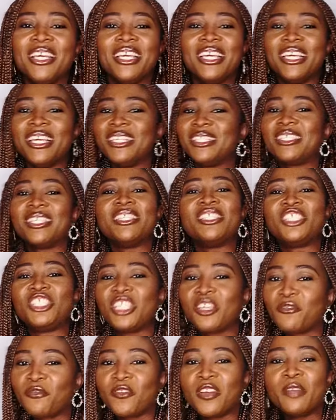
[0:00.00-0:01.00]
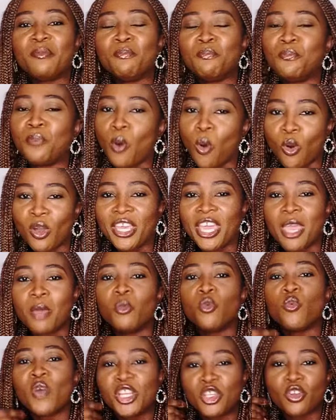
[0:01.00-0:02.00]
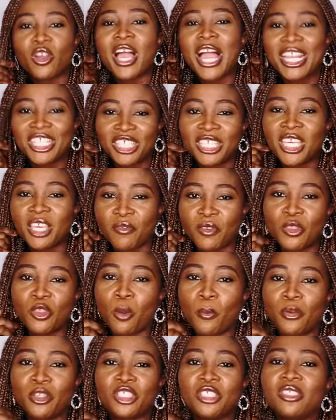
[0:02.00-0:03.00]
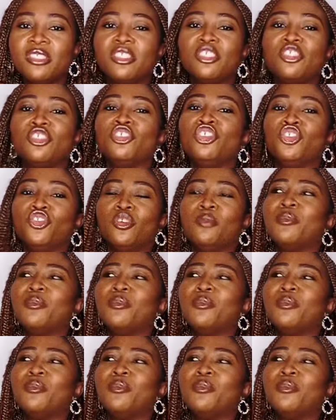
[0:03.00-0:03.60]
it's a different ball game when you're actually given the opportunity to do it.